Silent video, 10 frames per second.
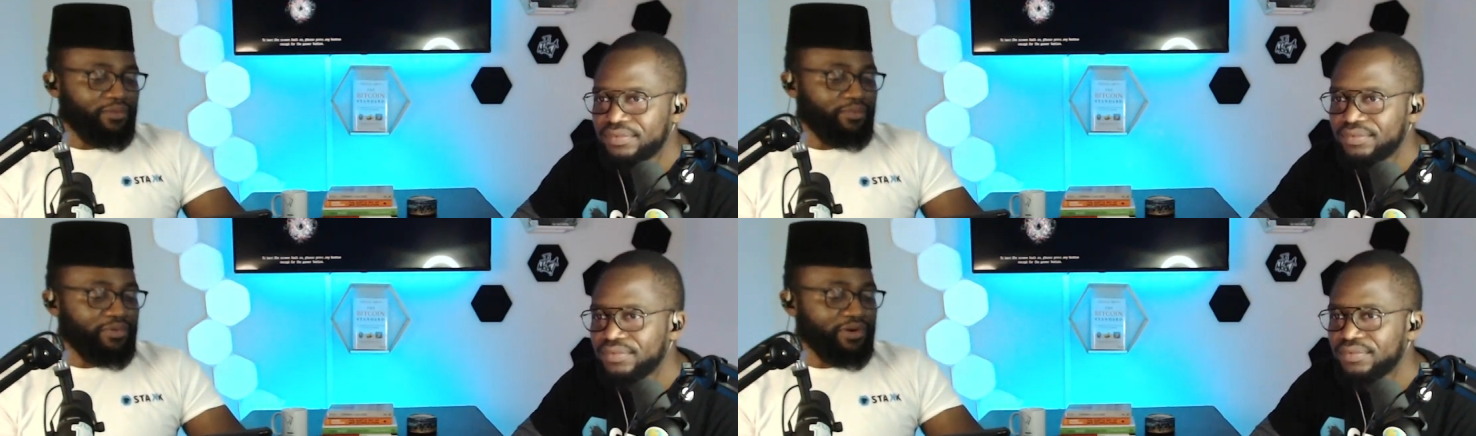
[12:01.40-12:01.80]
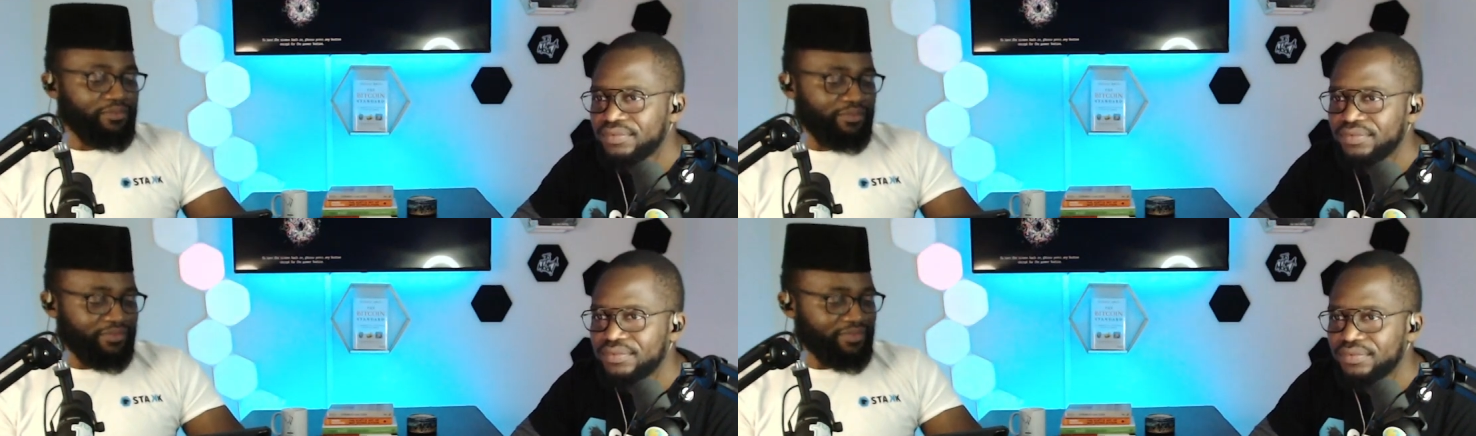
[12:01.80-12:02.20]
Speaker 1: prim
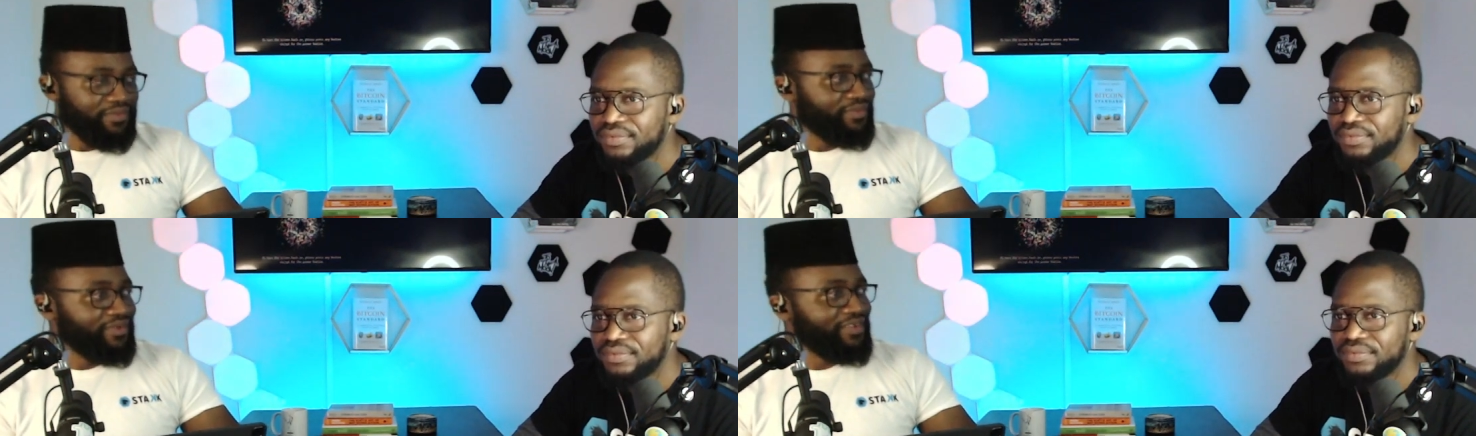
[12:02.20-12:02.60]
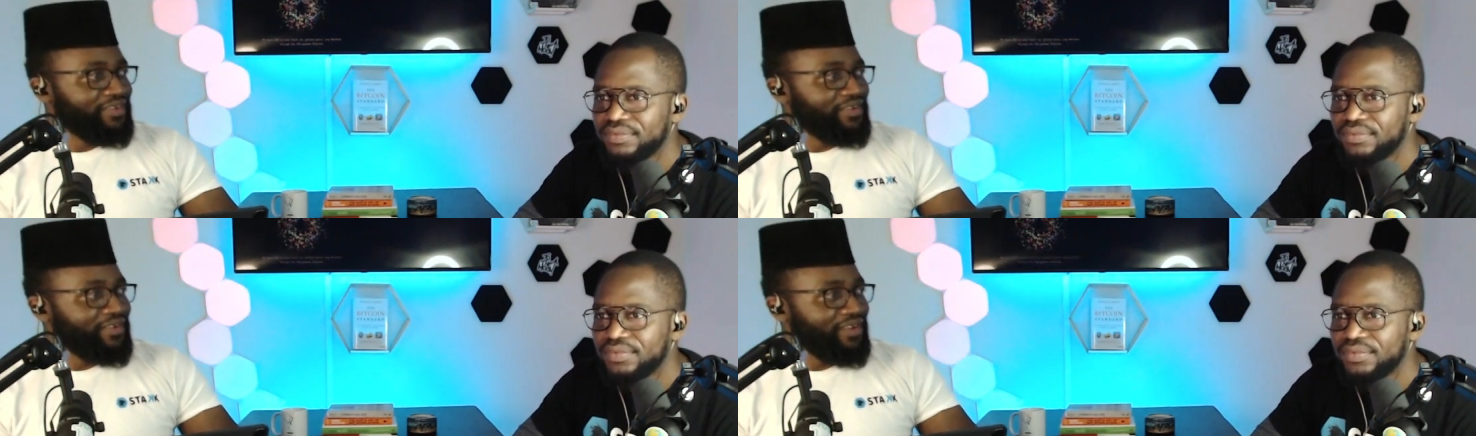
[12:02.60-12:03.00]

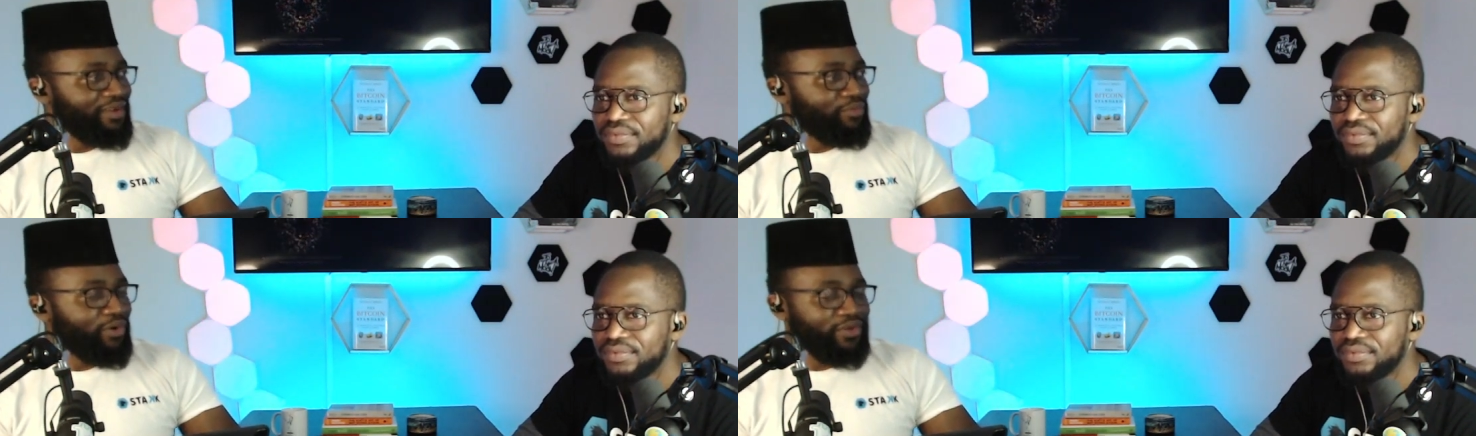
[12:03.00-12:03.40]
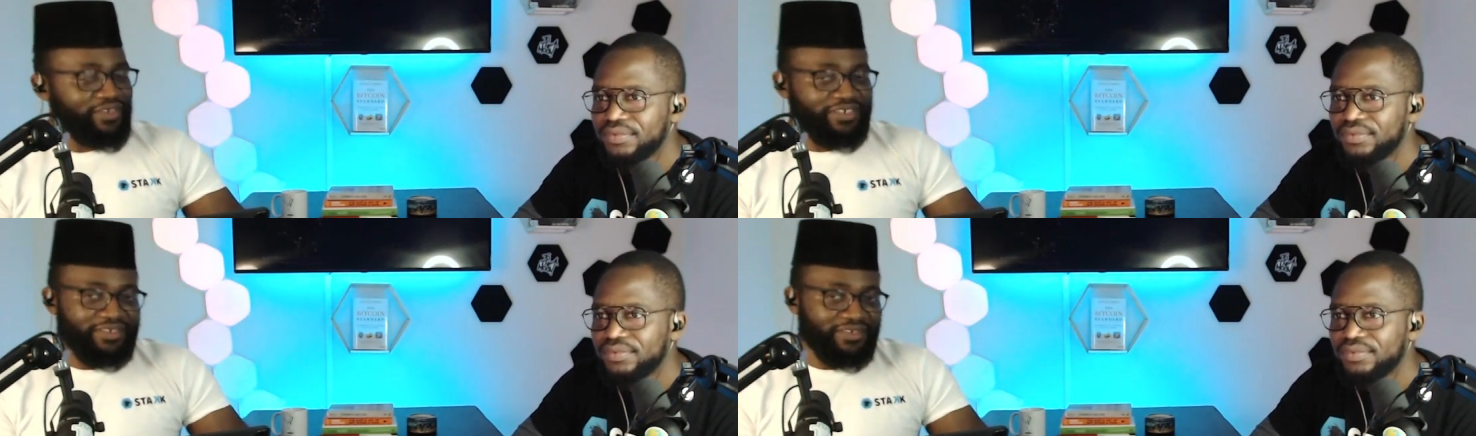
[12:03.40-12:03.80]
and
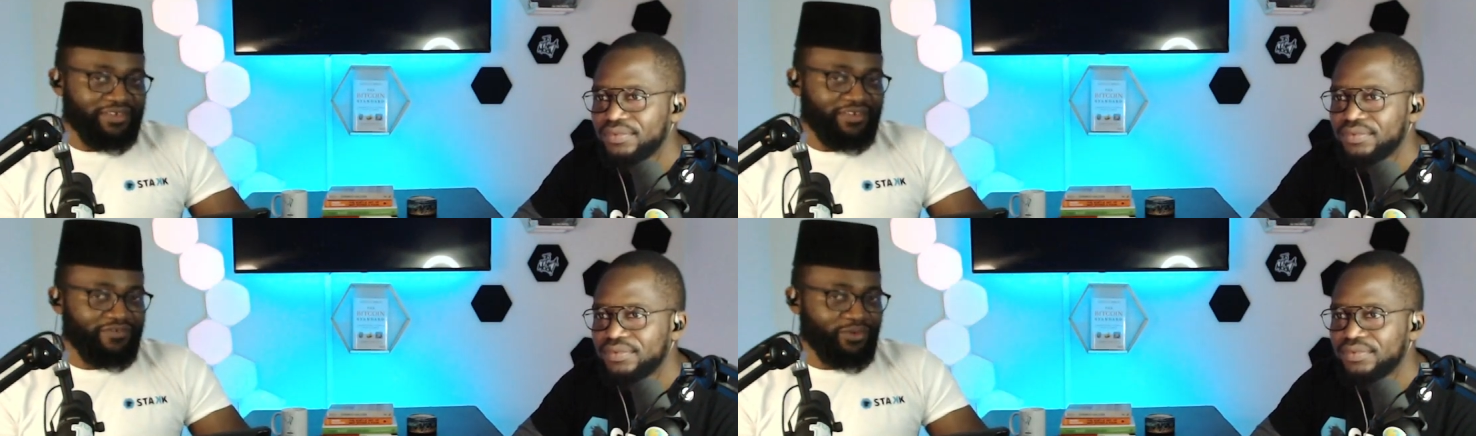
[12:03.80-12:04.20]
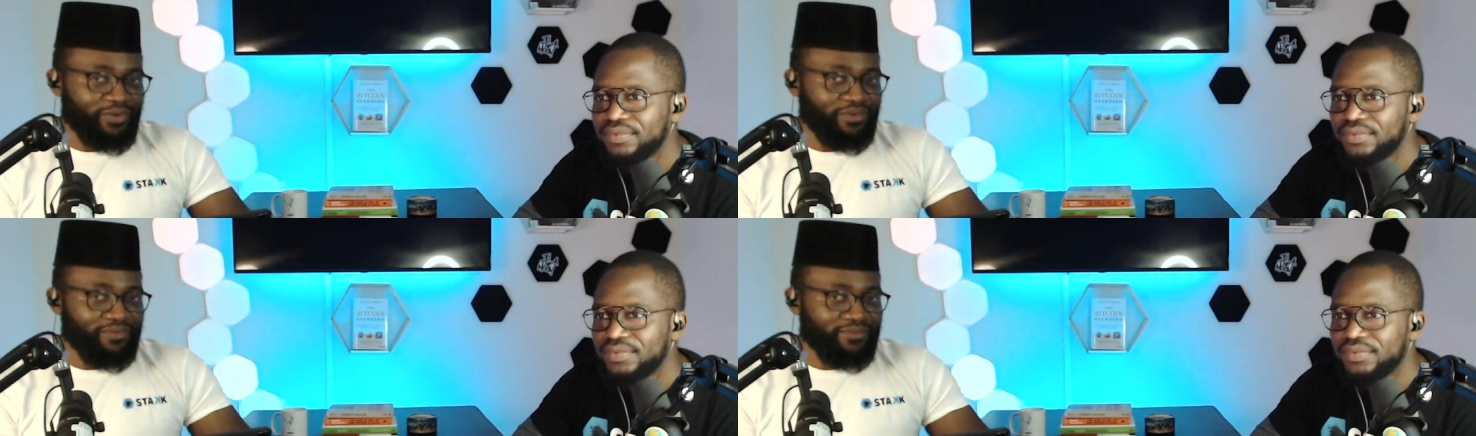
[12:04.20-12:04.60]
polished, if you
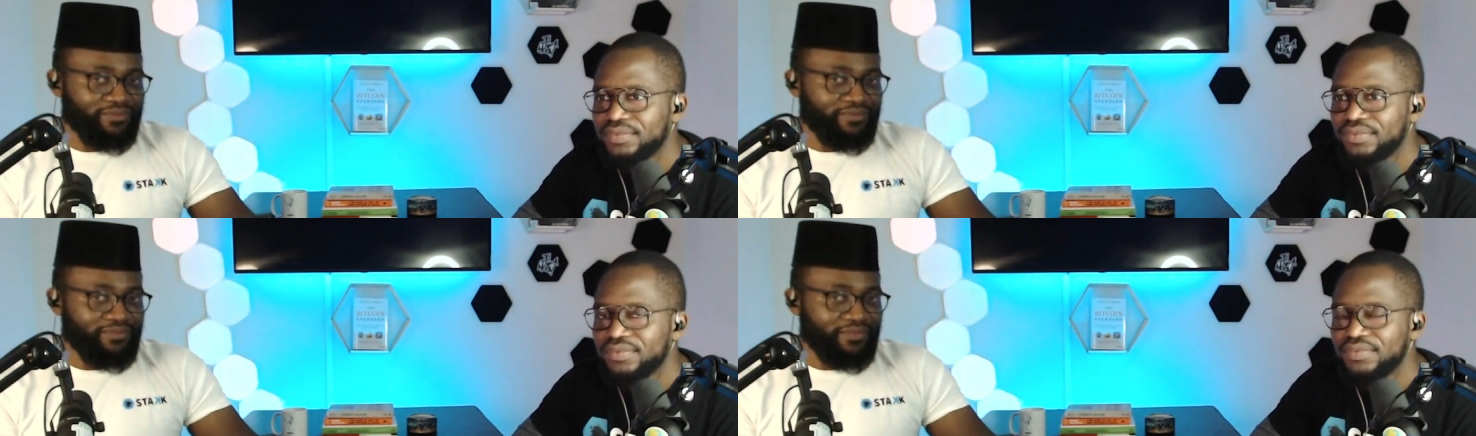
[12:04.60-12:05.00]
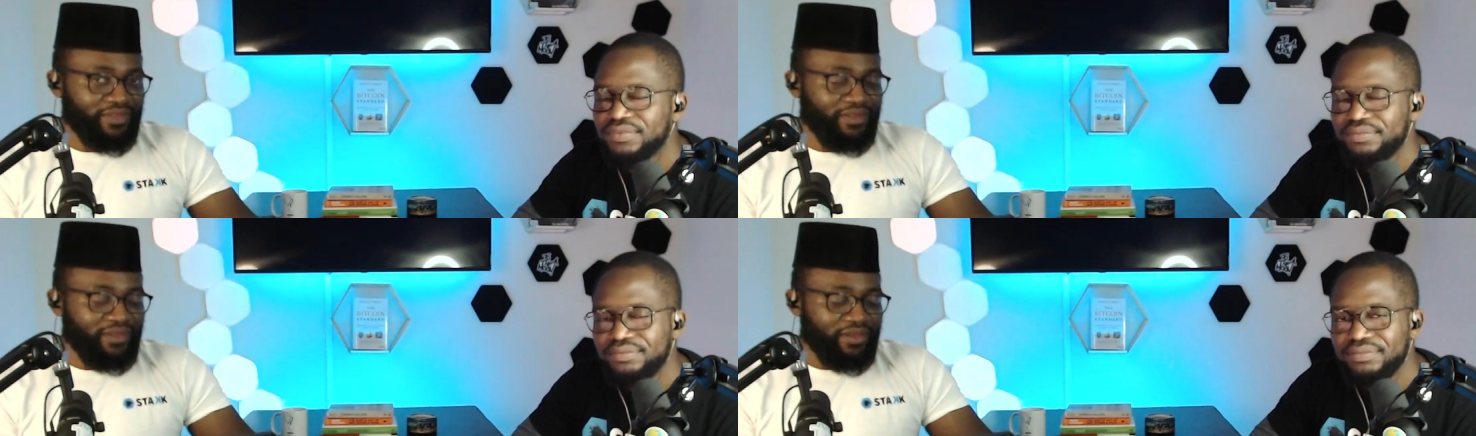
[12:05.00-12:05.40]
will.
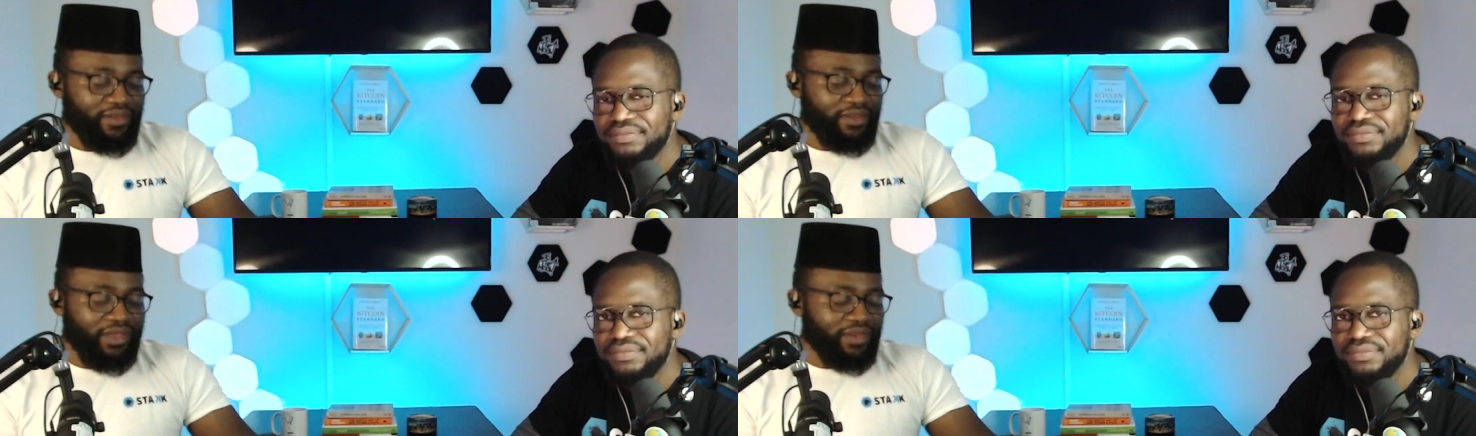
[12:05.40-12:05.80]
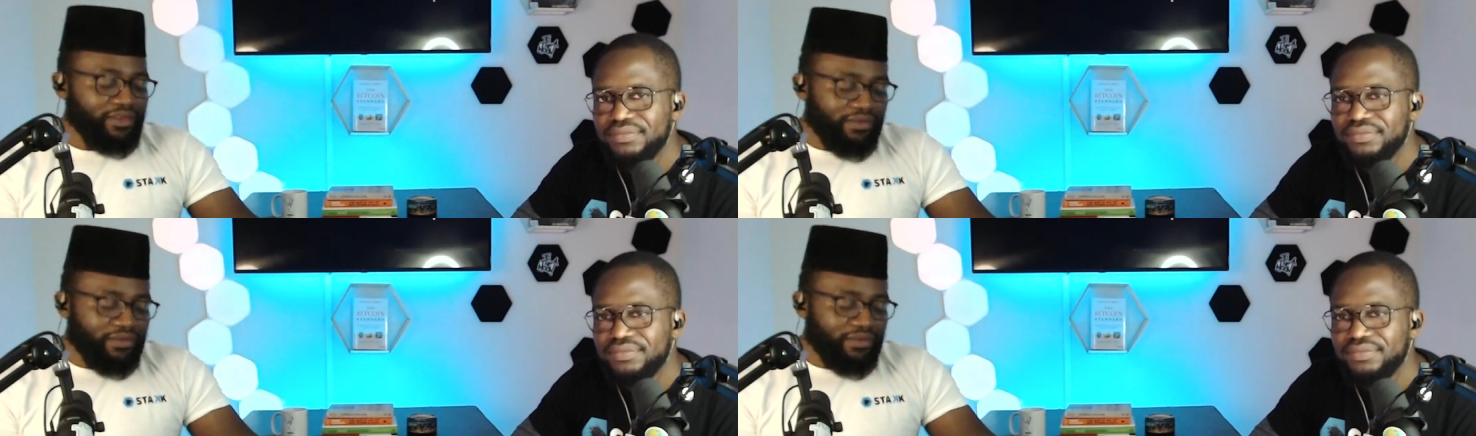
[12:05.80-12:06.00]
And, you